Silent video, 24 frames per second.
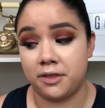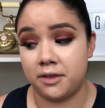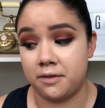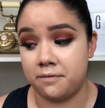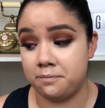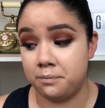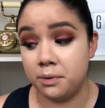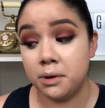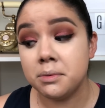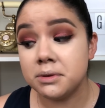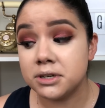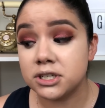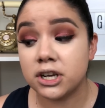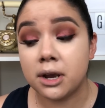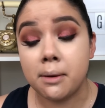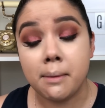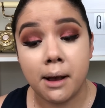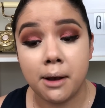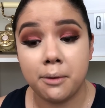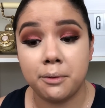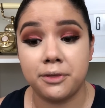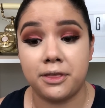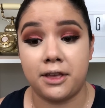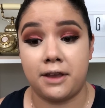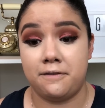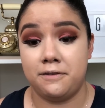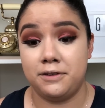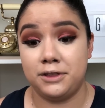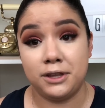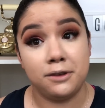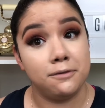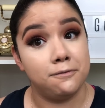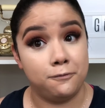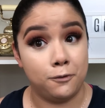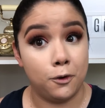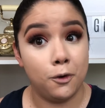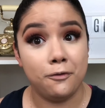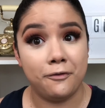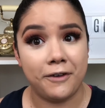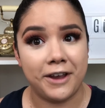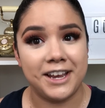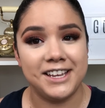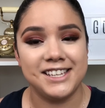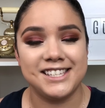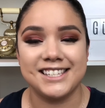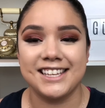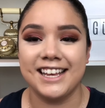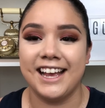They pretty much come out with everything full
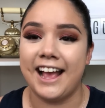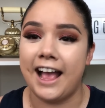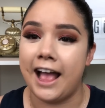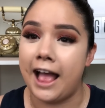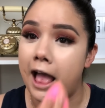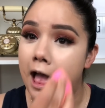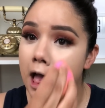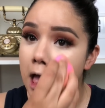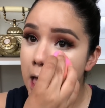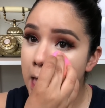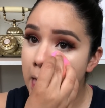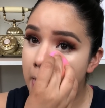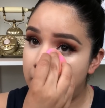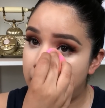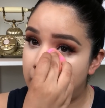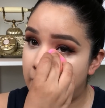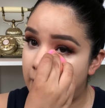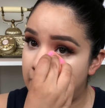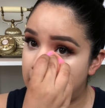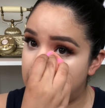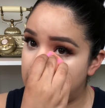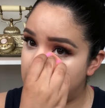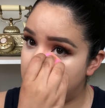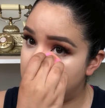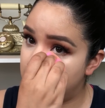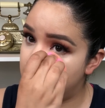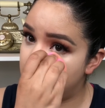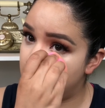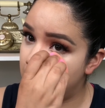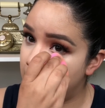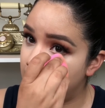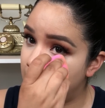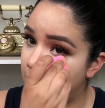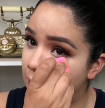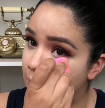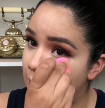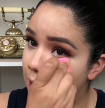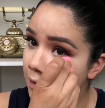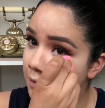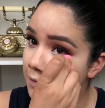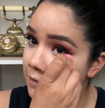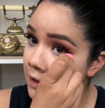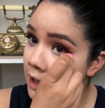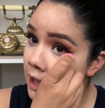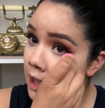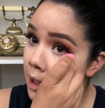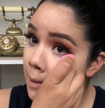face that I need and want and love.